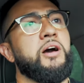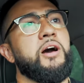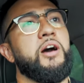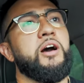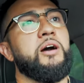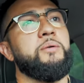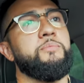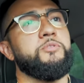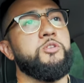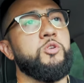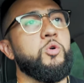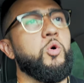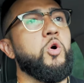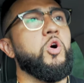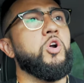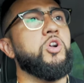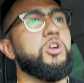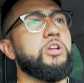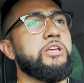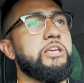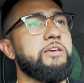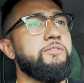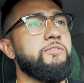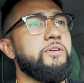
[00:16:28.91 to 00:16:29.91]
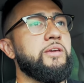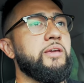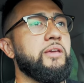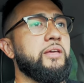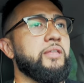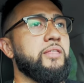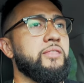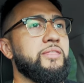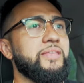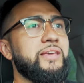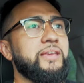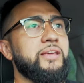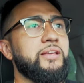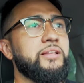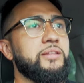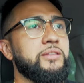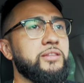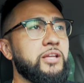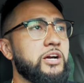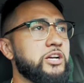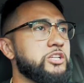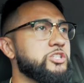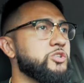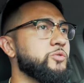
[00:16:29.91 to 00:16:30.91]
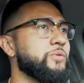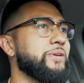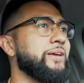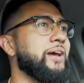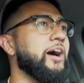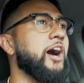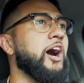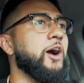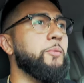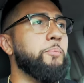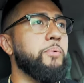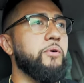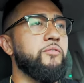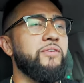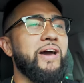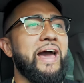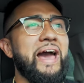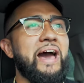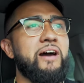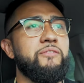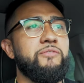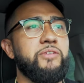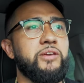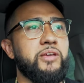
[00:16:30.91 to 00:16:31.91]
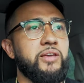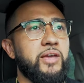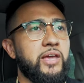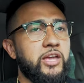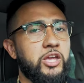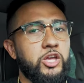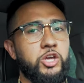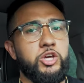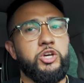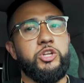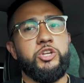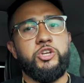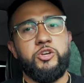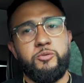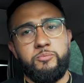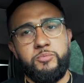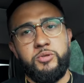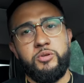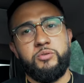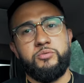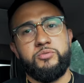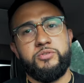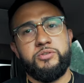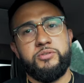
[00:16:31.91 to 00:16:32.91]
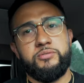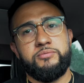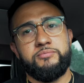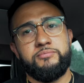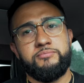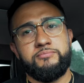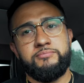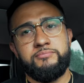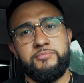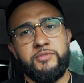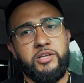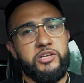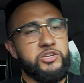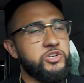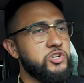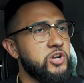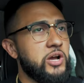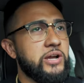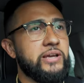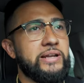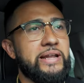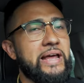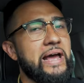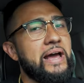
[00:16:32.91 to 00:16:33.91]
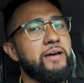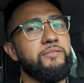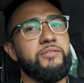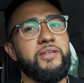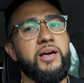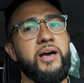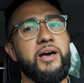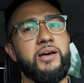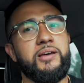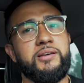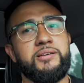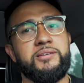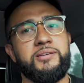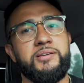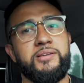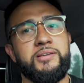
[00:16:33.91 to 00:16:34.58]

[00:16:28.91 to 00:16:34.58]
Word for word: um, you're giving the luxury up of having a good commute because you're not going to have that